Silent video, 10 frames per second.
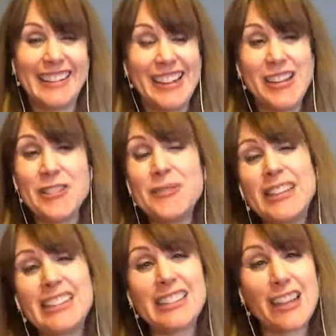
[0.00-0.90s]
We
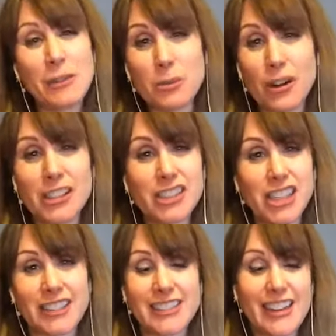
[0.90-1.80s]
love a
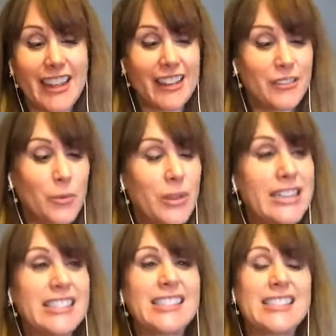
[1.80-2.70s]
project. And we
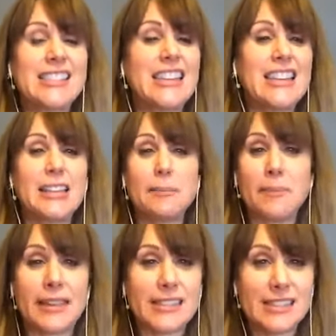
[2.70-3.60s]
see the
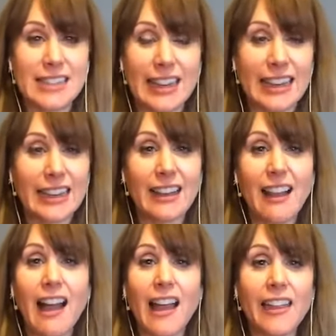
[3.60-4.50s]
best in a
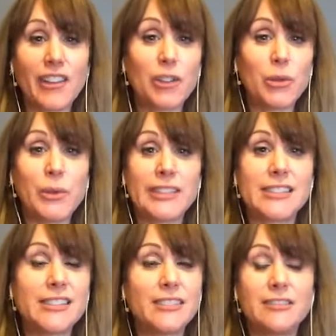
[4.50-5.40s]
guy who
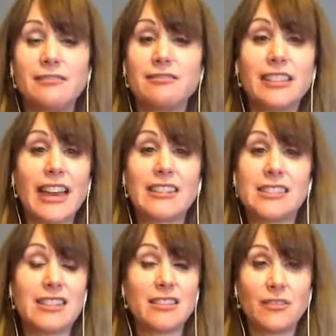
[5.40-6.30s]
isn't
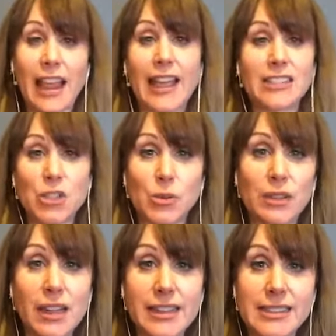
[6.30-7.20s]

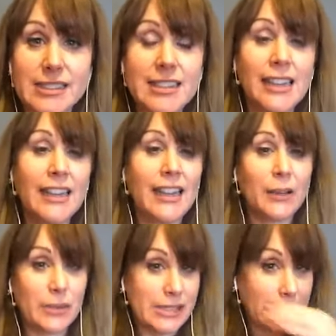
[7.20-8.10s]
actualized. And
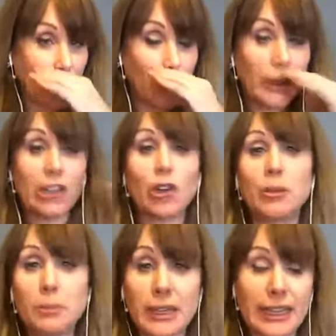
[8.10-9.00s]
we see who he could
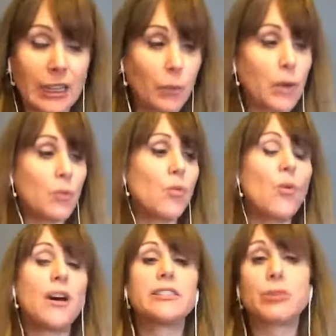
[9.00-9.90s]
be. And we
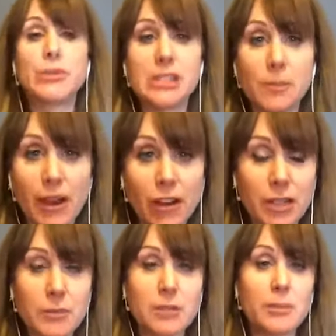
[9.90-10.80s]
want to inspire him
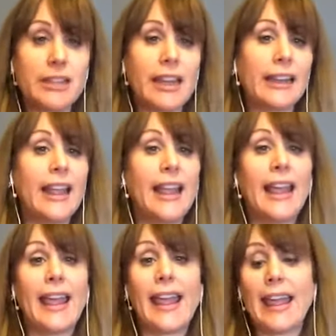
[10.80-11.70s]
to be that.
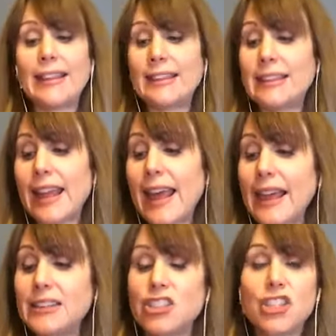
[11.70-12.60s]
And
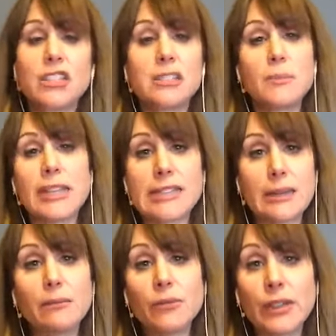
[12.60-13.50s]
that just makes
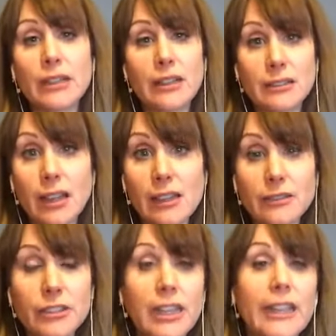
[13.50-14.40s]
him feel
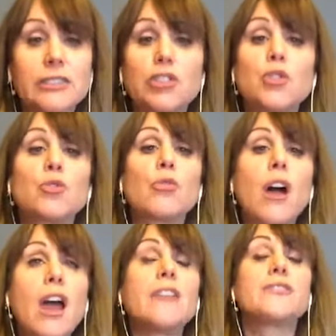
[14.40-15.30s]
unloved and
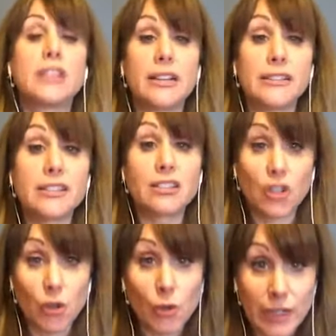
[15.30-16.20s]
drives us
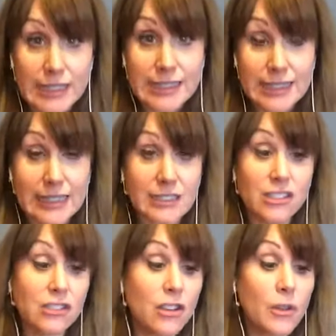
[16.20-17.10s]
crazy.
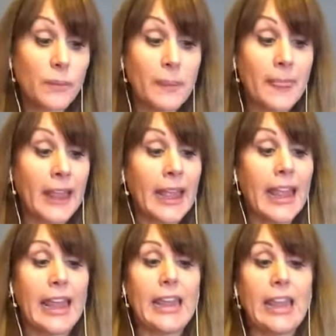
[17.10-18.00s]
So
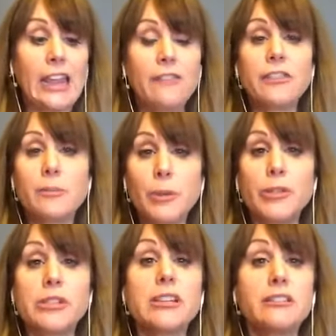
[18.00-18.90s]
if the
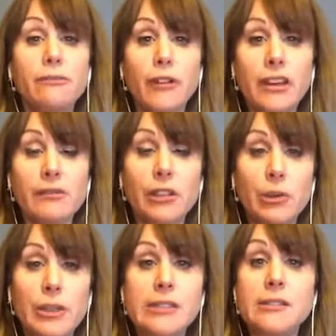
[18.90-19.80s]
person in front of you
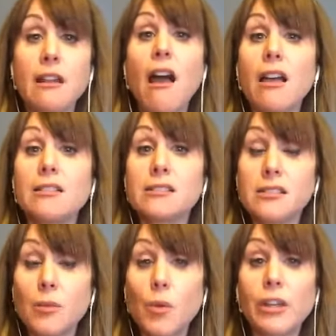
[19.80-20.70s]
is not
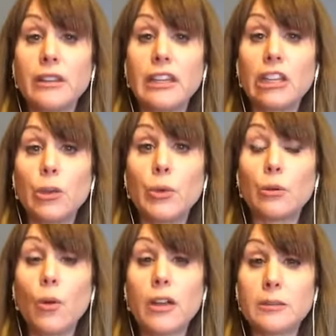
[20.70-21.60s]
someone that you would
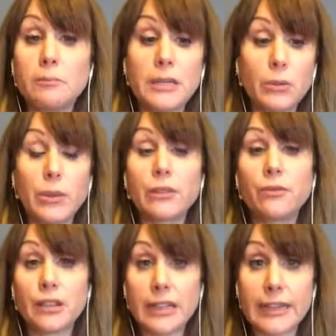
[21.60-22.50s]
want to be with for
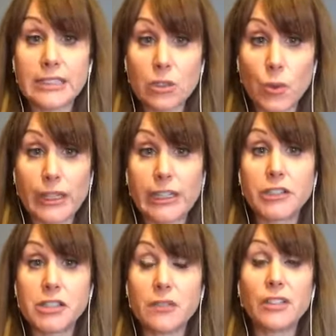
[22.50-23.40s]
the next 20
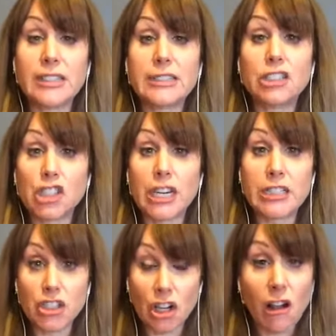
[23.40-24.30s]
years, if he didn't change
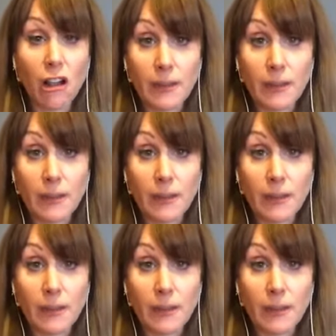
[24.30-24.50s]
at all,